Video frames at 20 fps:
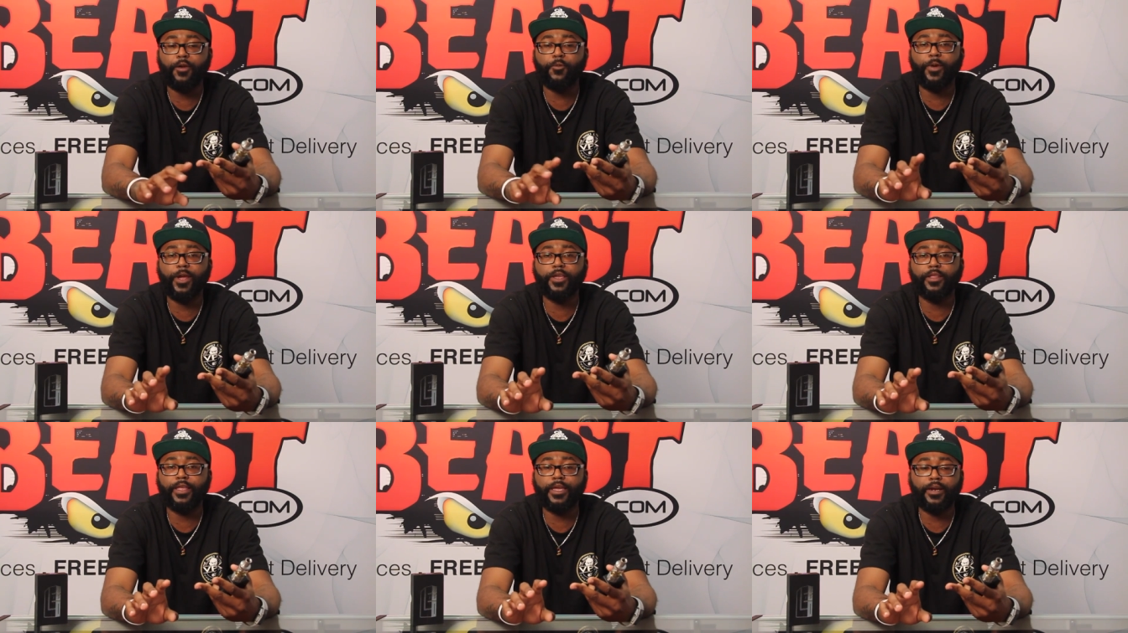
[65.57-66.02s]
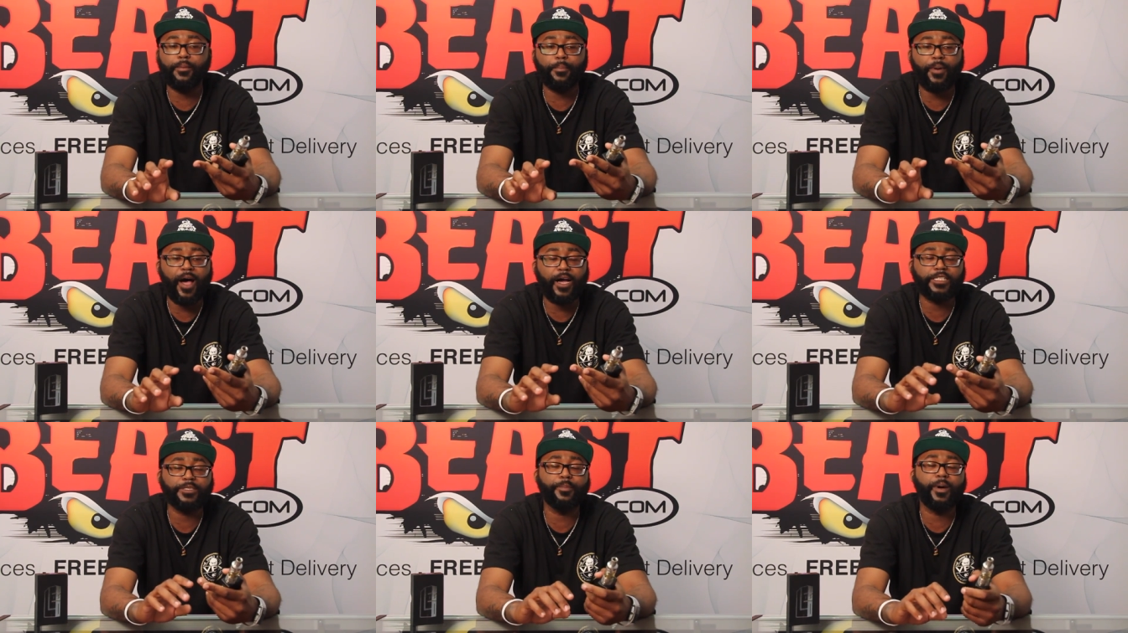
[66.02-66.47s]
and regulated
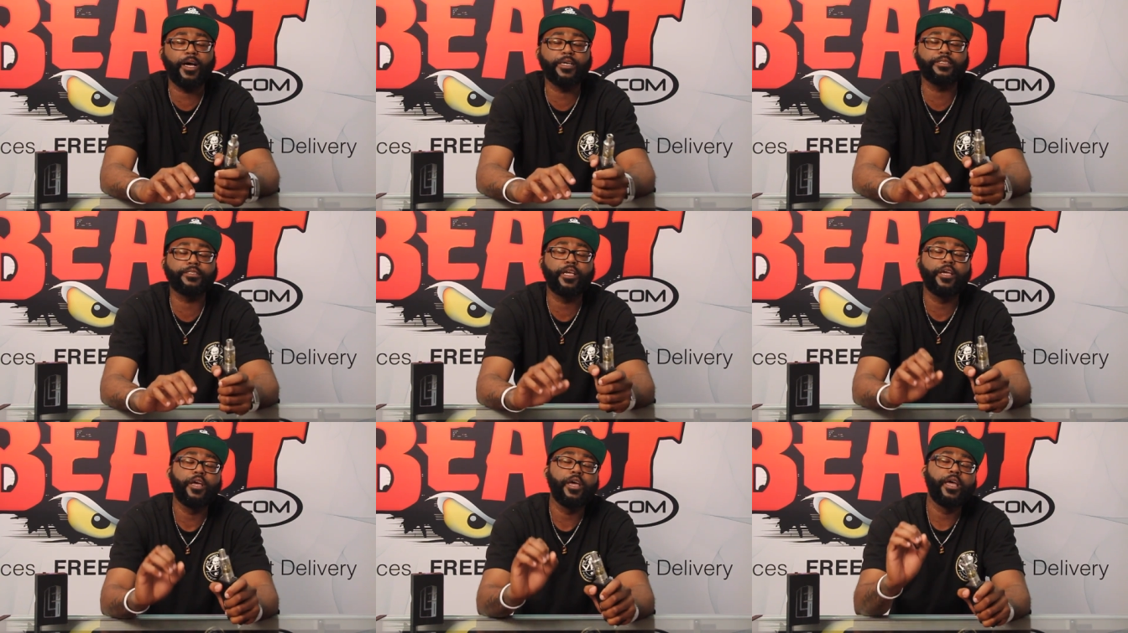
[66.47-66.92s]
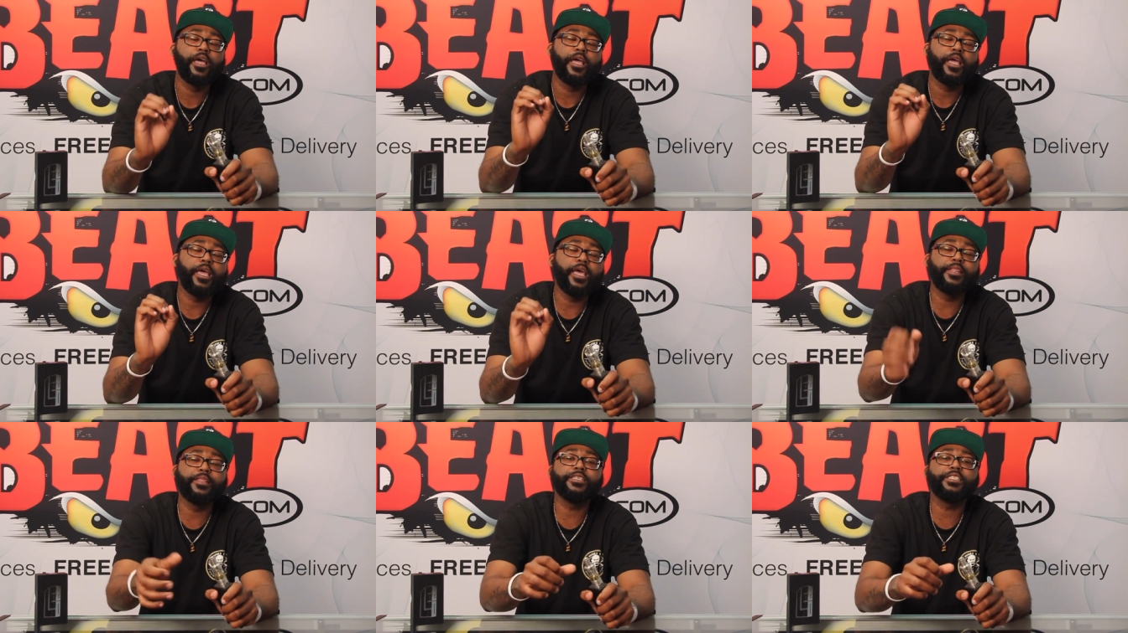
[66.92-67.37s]
box mods.
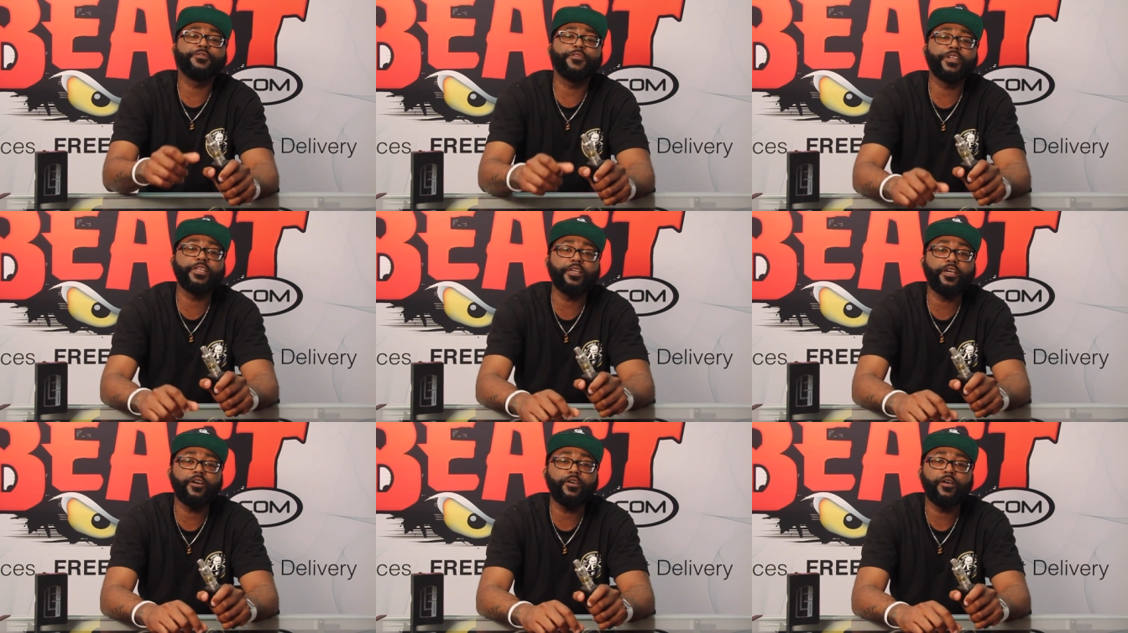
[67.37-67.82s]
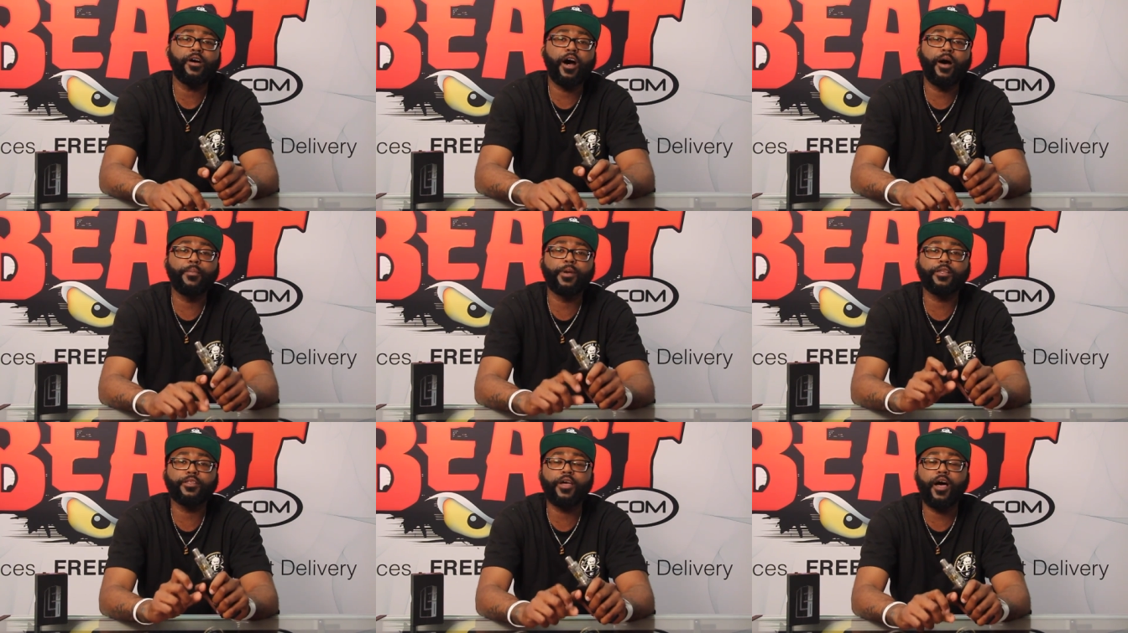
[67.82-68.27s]
In this video,
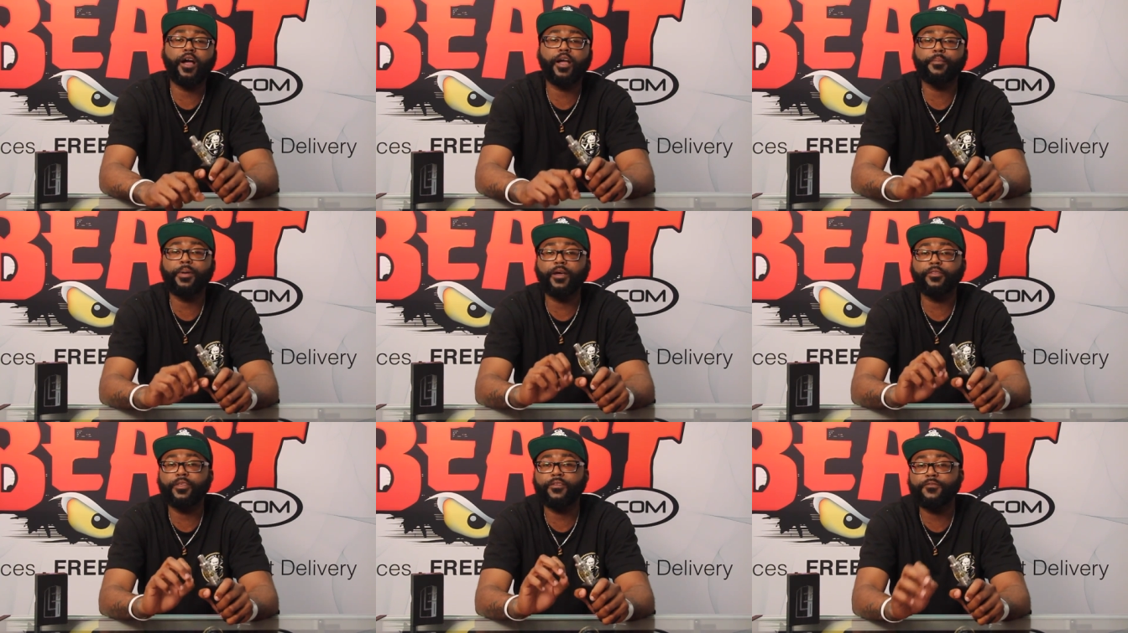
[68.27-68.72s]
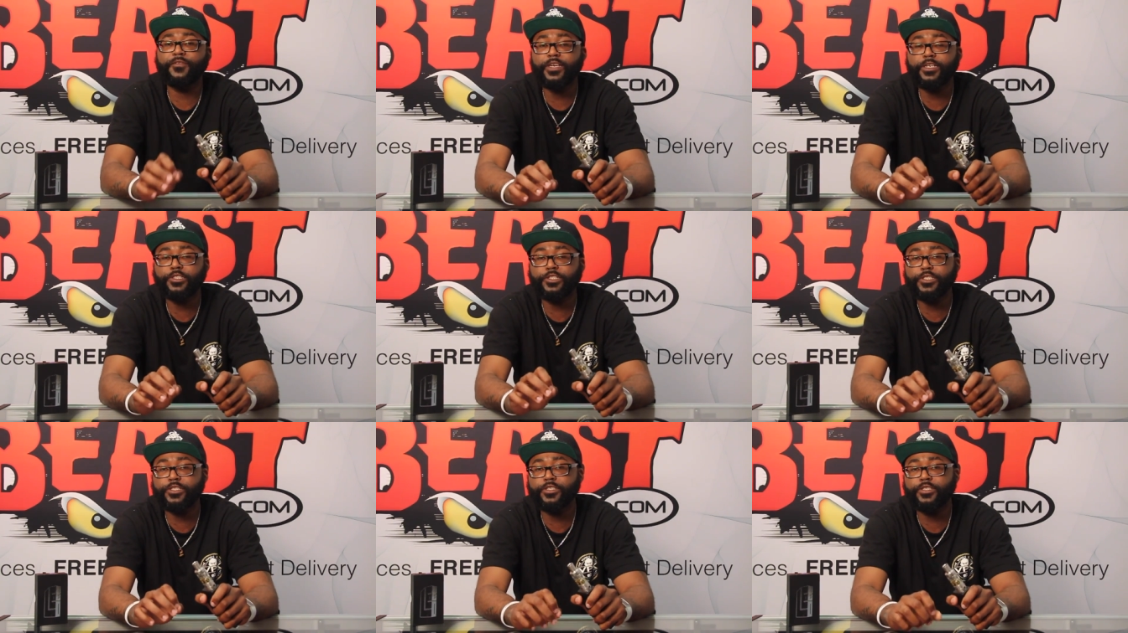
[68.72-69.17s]
I'm going to talk about the
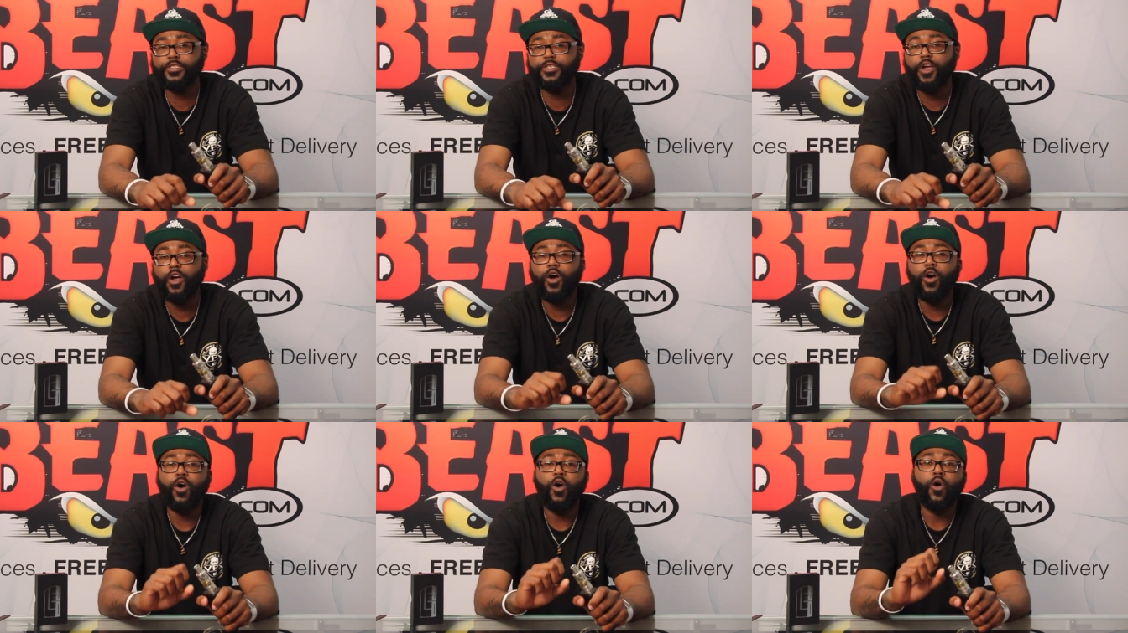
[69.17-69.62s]
features,